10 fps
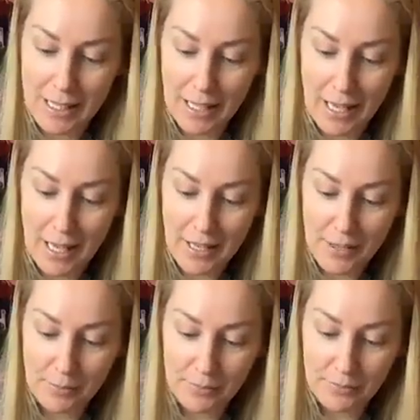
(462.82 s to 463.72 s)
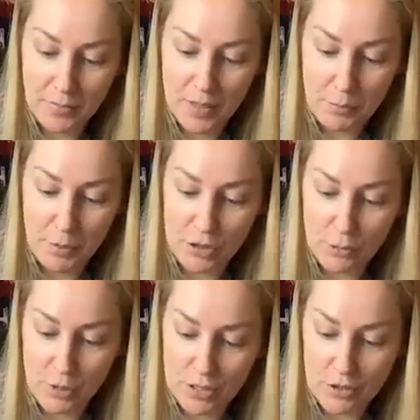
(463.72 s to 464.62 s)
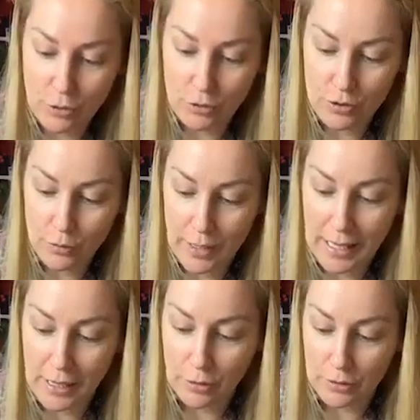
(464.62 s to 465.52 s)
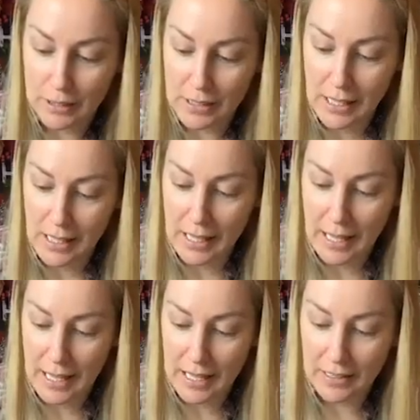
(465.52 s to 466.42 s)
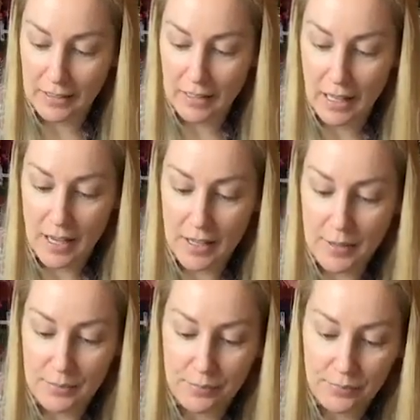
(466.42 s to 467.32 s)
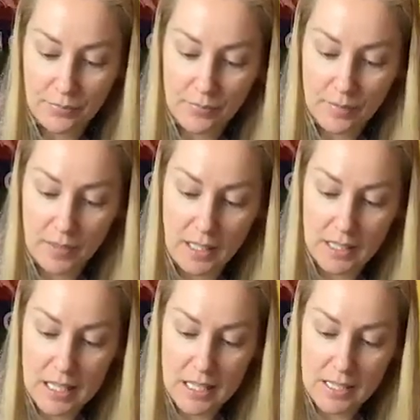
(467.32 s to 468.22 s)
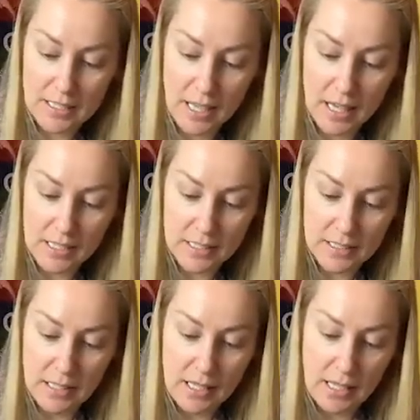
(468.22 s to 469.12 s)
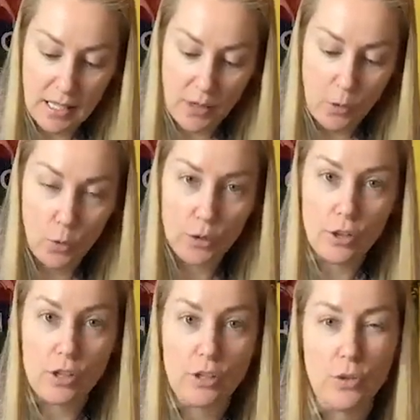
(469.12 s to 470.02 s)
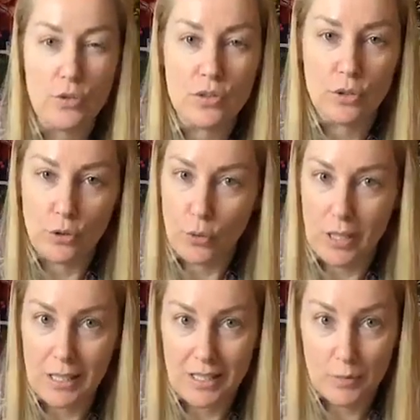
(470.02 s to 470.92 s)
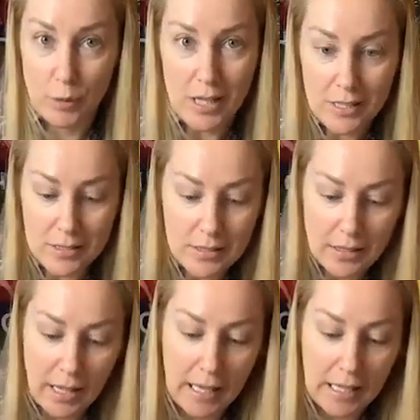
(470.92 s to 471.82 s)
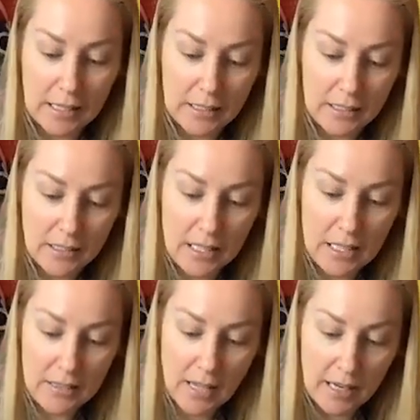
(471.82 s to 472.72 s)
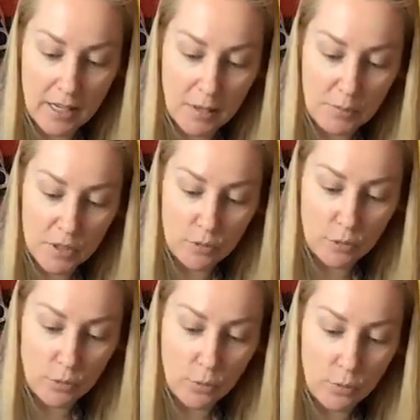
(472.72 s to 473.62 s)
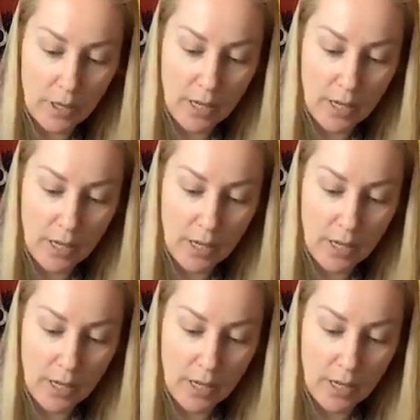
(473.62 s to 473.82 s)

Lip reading: but you want to circle it around and get it heat set. Or you can use your Cricut Express and heat that up to